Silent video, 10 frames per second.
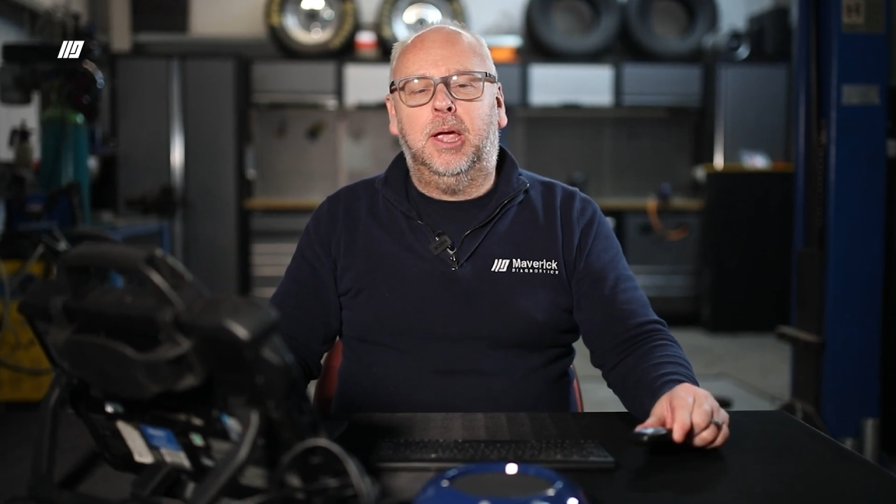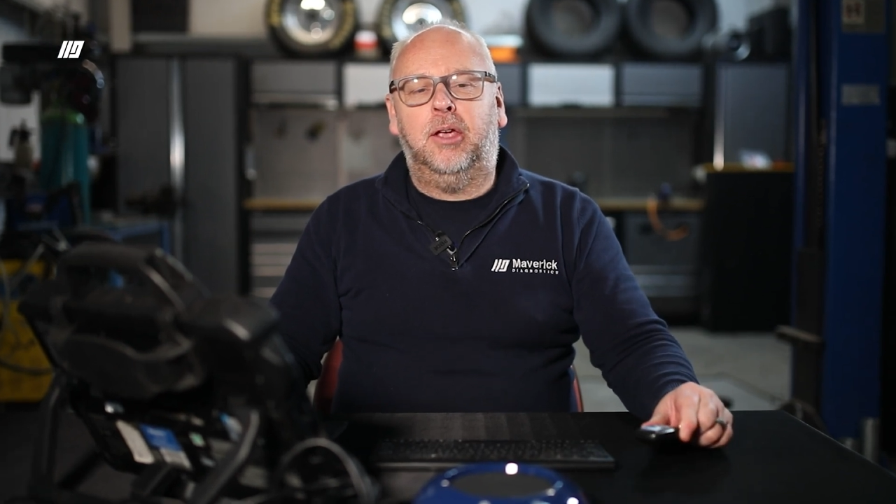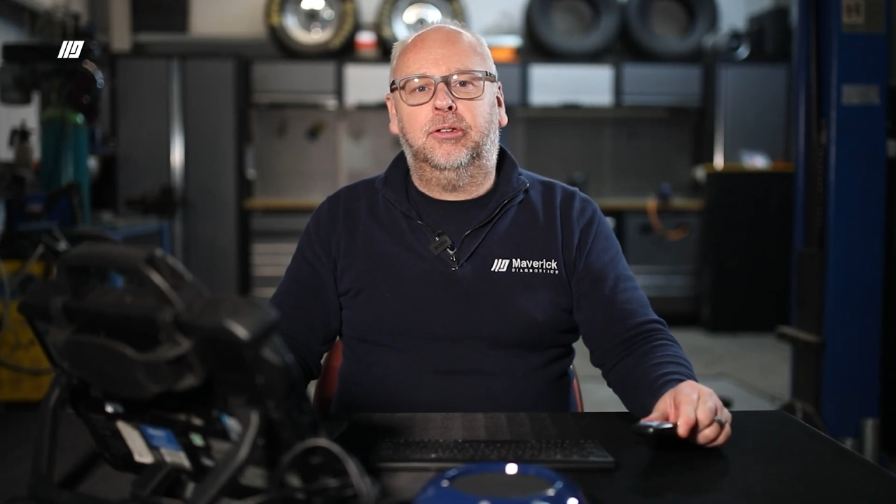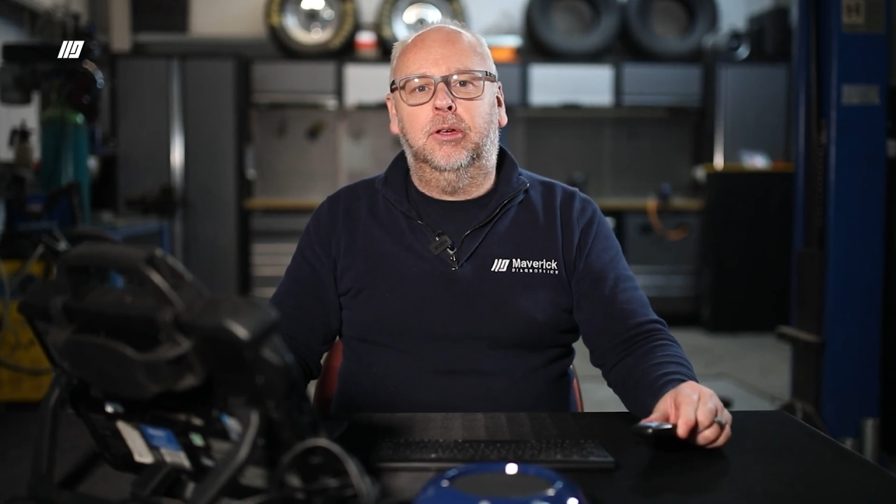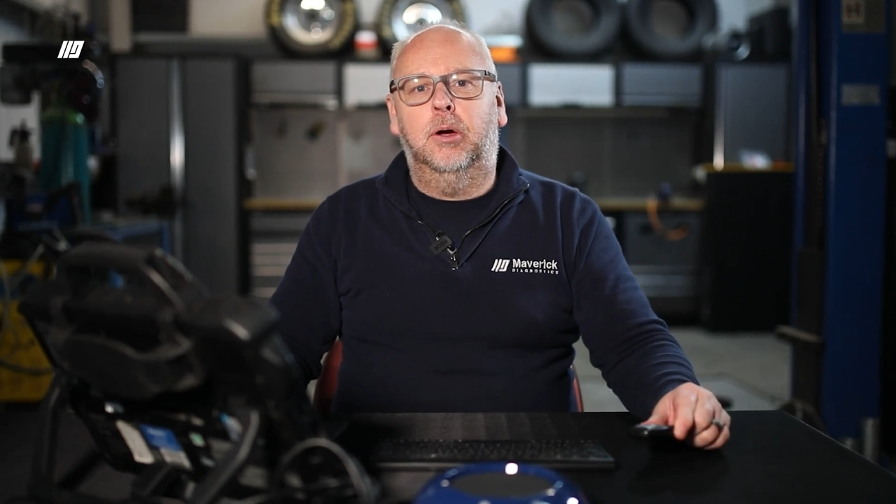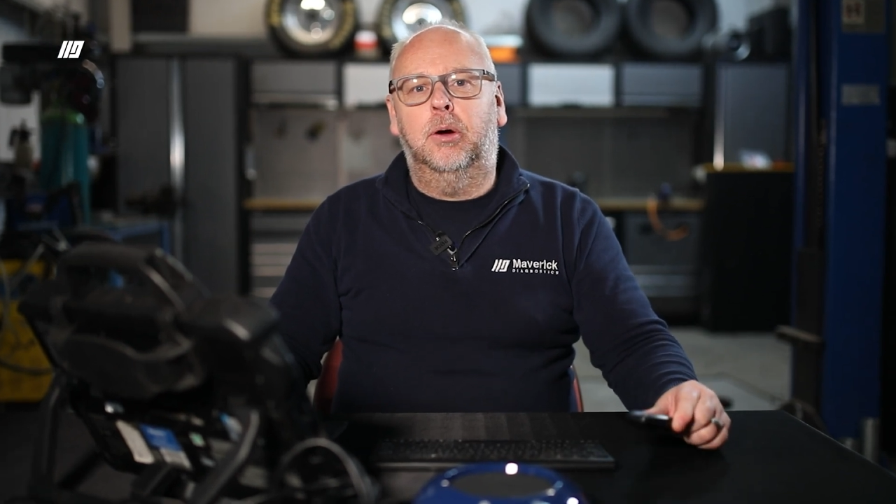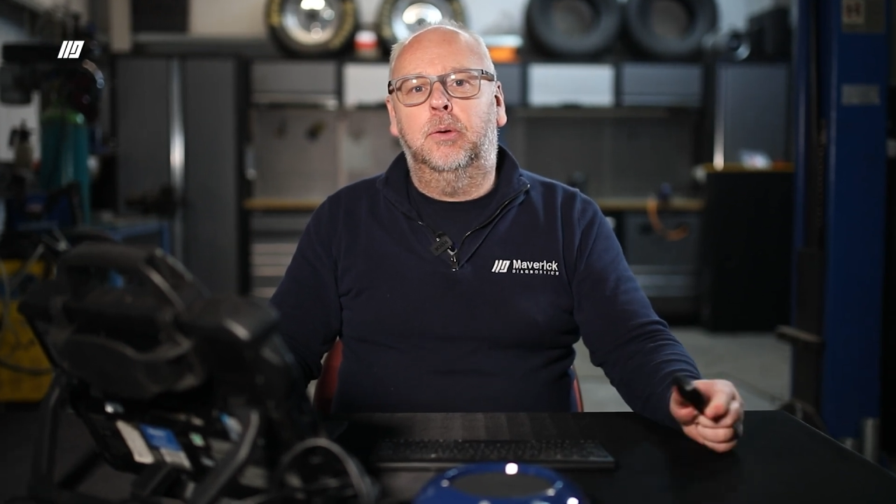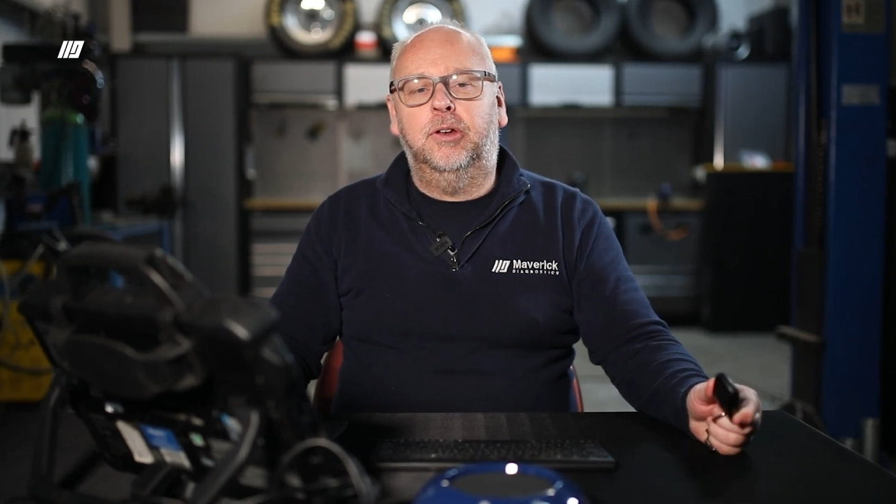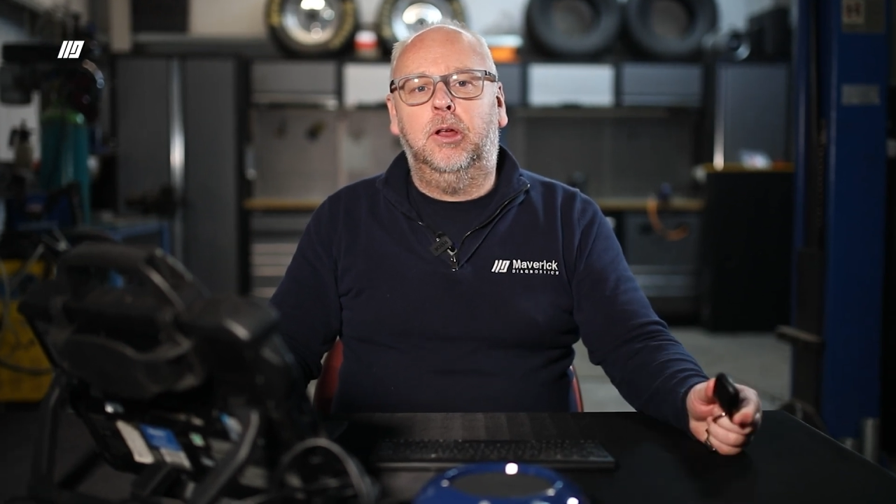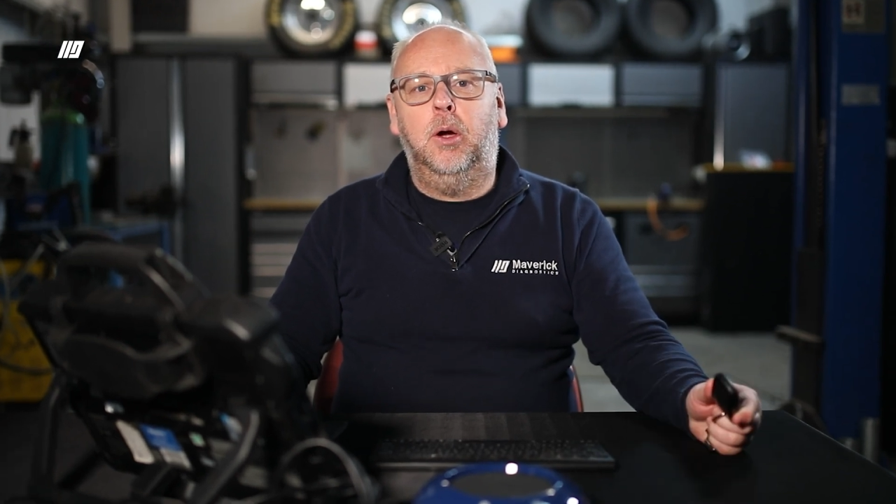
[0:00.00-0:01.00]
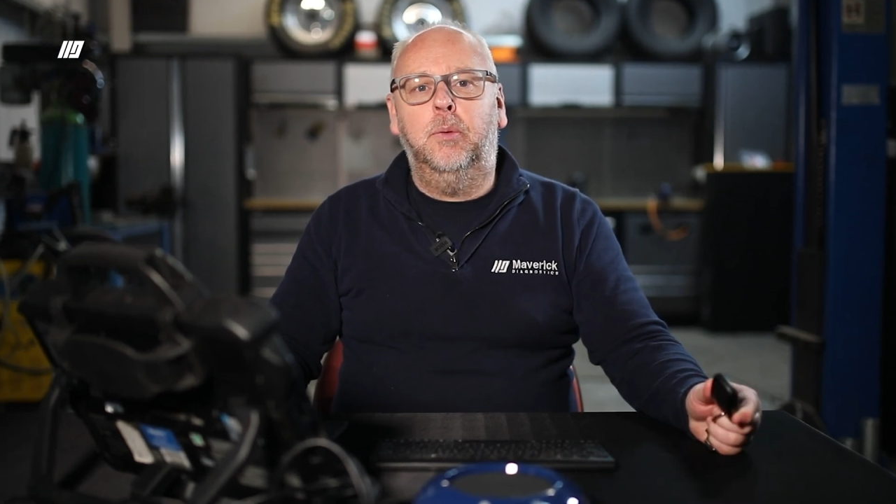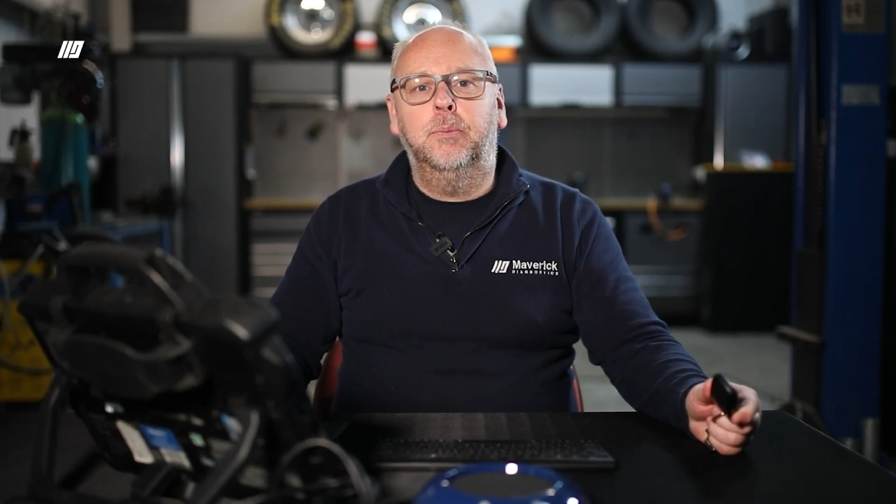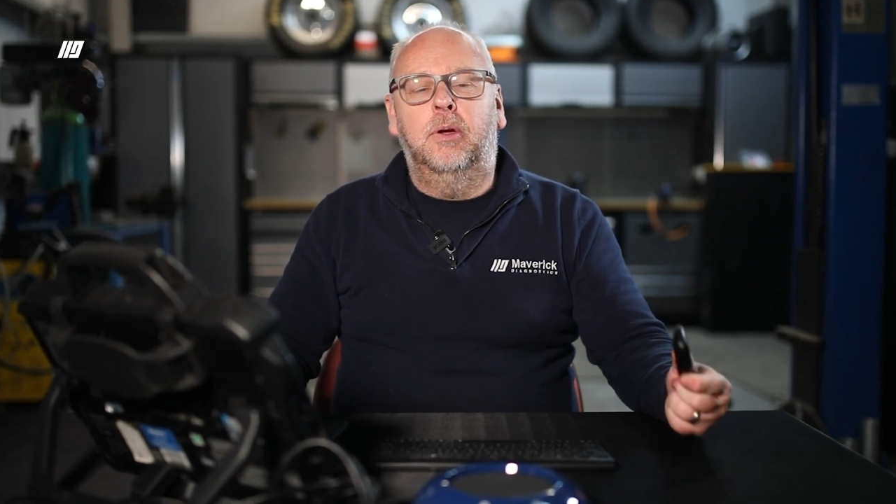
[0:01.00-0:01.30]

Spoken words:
KaSIO video.